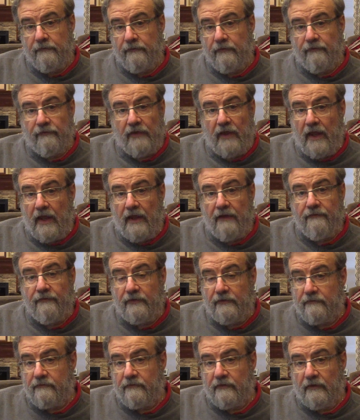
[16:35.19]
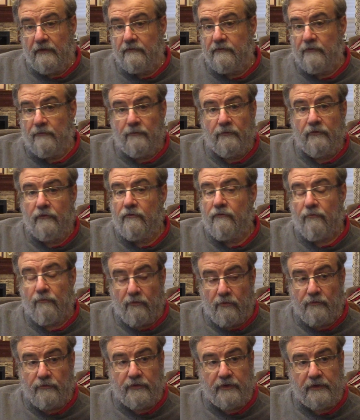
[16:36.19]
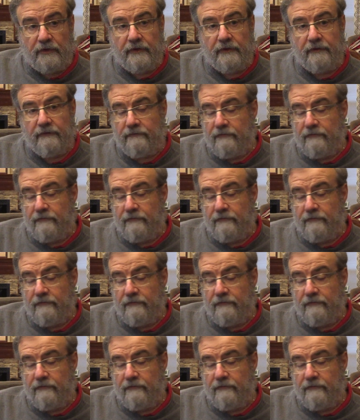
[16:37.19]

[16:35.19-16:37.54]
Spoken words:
that they had these things. It was just routine,